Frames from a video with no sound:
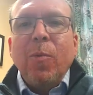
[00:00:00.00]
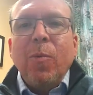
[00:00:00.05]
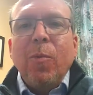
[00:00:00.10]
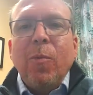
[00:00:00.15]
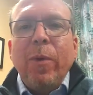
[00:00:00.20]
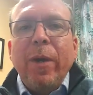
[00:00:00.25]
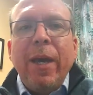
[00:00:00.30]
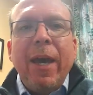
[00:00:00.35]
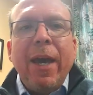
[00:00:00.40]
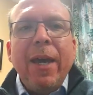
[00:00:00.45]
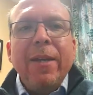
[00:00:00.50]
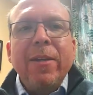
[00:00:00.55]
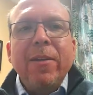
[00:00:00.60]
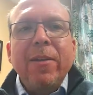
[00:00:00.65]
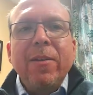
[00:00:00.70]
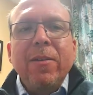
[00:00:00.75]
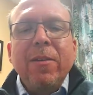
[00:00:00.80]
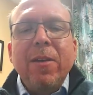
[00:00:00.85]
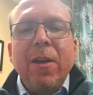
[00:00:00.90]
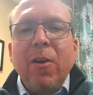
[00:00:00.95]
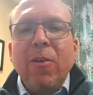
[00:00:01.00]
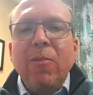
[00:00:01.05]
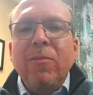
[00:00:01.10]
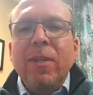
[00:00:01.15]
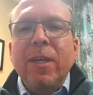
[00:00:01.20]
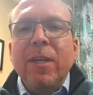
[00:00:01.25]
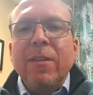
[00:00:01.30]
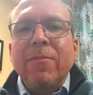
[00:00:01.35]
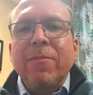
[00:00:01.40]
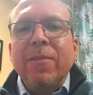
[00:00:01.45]
We had known
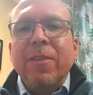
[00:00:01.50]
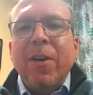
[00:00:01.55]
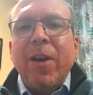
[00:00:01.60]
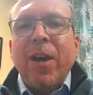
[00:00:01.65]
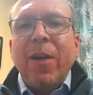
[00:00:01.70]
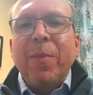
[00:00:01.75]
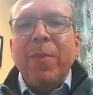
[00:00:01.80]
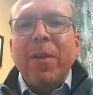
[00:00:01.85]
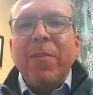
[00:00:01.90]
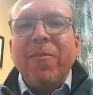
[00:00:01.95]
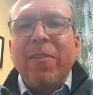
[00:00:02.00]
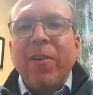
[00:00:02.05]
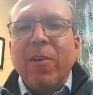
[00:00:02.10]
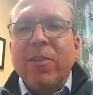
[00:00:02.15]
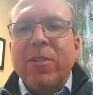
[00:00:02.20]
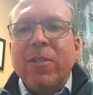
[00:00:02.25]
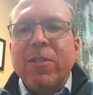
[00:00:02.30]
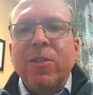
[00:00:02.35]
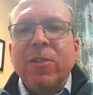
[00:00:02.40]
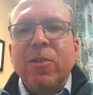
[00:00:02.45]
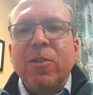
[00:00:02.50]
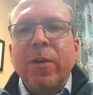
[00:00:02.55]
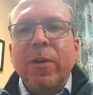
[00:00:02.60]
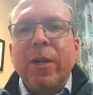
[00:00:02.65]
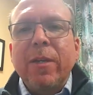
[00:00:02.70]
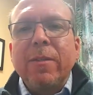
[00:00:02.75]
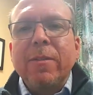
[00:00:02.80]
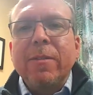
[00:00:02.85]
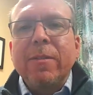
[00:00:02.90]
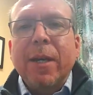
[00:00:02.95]
that there had been folks
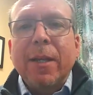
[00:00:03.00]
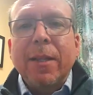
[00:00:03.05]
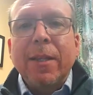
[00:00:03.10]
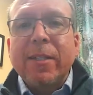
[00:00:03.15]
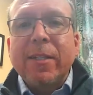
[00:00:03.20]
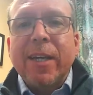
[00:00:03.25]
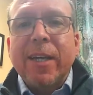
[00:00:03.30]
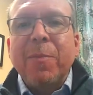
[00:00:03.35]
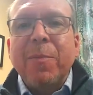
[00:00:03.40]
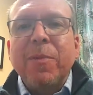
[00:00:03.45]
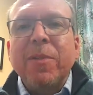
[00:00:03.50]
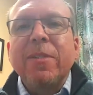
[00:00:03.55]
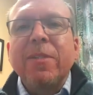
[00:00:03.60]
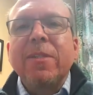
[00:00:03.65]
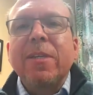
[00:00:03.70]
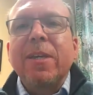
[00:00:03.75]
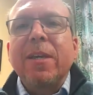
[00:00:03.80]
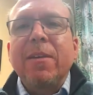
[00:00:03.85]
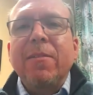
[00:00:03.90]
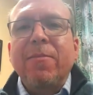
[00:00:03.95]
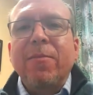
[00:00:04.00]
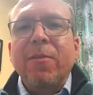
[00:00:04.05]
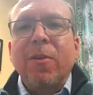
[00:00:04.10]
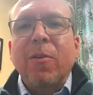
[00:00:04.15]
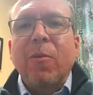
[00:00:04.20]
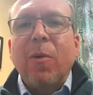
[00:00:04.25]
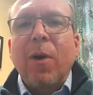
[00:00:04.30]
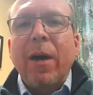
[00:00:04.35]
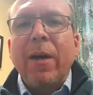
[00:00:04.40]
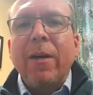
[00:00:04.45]
doing telechaplaincy for
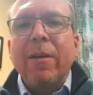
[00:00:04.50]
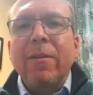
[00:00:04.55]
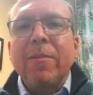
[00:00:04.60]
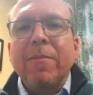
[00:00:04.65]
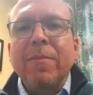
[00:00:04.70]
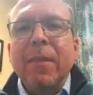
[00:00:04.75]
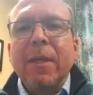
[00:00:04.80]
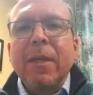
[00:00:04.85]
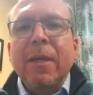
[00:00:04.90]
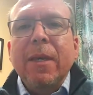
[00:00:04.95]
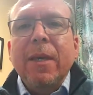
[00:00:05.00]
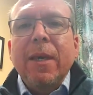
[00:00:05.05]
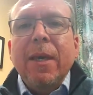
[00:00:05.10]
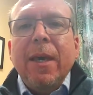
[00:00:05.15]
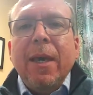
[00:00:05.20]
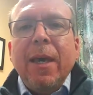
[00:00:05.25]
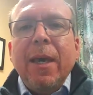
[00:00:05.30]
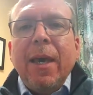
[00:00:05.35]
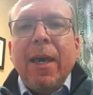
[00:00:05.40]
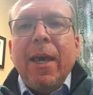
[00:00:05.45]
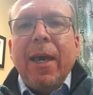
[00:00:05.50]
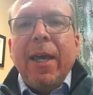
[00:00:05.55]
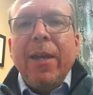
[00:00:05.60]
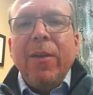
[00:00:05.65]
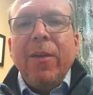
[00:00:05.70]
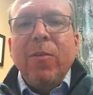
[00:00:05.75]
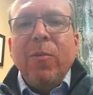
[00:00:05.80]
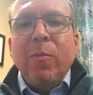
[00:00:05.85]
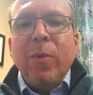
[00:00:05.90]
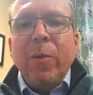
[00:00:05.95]
a while,
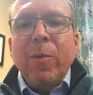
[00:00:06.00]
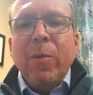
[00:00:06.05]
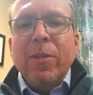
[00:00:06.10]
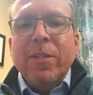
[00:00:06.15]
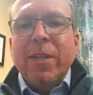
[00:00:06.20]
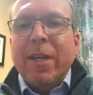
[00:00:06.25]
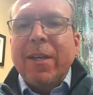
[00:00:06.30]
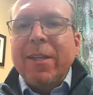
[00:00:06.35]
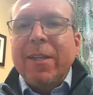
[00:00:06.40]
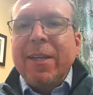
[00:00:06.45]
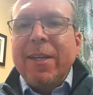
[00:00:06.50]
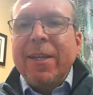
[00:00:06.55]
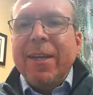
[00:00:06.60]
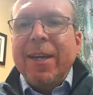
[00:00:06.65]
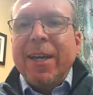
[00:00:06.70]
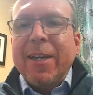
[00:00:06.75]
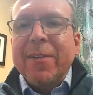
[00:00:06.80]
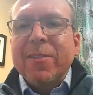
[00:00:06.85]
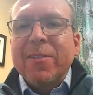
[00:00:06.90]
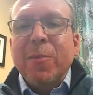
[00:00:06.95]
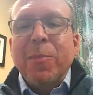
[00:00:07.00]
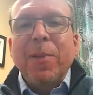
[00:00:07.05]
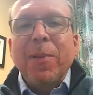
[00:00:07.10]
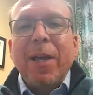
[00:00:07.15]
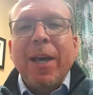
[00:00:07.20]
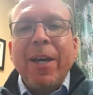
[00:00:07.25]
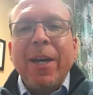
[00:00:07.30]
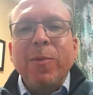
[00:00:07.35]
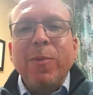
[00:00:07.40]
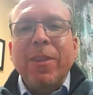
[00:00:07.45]
and we were suddenly
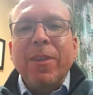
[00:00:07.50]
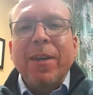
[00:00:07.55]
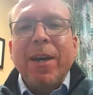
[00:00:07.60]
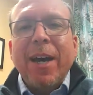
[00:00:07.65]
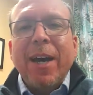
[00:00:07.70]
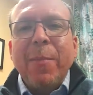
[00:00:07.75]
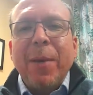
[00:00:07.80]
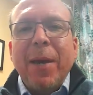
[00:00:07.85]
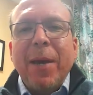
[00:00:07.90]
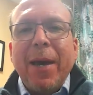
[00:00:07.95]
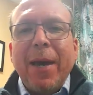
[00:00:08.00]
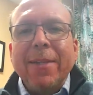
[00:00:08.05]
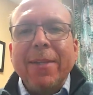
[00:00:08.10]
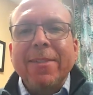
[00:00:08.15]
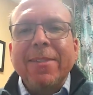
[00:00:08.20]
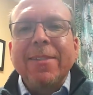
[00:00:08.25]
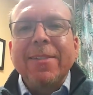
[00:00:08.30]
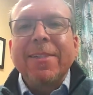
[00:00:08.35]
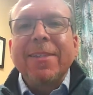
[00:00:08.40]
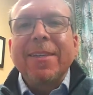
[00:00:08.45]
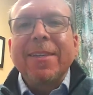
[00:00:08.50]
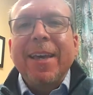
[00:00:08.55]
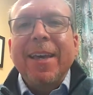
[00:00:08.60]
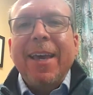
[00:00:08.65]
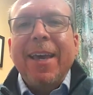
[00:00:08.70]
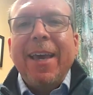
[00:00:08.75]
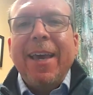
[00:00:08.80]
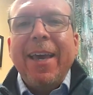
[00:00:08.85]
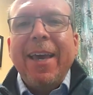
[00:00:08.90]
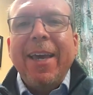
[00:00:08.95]
supplied with iPads,
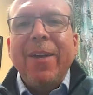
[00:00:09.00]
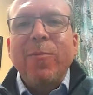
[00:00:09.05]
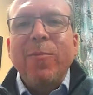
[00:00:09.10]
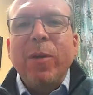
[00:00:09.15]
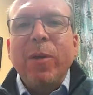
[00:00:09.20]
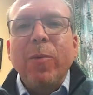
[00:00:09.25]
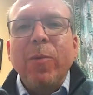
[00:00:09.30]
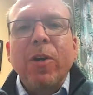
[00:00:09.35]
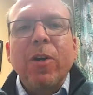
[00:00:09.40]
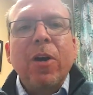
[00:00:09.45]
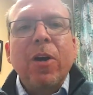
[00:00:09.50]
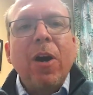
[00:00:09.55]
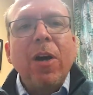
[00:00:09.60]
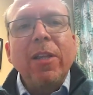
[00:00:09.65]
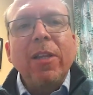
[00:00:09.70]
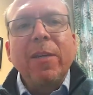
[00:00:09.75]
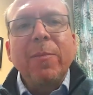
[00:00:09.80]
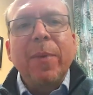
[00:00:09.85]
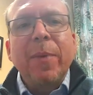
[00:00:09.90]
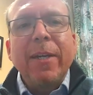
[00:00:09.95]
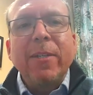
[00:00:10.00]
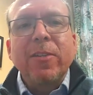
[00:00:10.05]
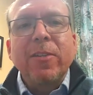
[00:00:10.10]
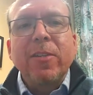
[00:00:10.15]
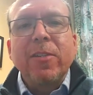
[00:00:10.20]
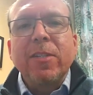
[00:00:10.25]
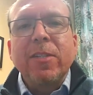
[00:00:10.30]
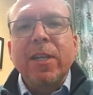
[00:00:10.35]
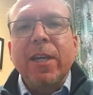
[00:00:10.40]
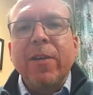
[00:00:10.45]
and we were calling
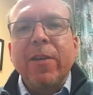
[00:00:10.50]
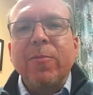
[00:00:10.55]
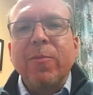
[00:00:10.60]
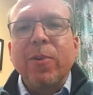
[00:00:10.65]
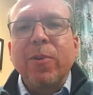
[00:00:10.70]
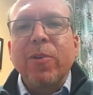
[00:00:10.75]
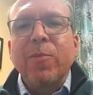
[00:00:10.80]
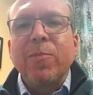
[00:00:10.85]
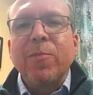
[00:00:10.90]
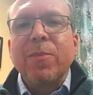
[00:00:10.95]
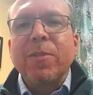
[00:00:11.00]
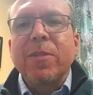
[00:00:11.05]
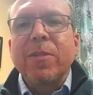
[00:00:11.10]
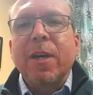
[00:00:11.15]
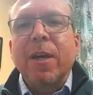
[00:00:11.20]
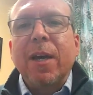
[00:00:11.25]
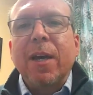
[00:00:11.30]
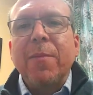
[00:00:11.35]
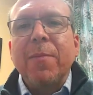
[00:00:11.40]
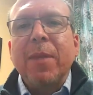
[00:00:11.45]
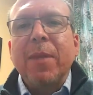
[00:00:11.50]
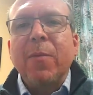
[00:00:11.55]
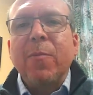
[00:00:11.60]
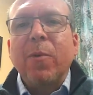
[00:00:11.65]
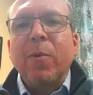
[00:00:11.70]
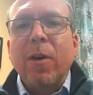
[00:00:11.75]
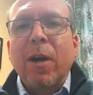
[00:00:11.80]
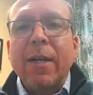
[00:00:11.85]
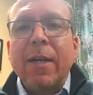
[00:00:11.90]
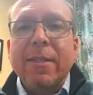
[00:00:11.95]
patients in rooms that
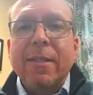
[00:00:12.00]
were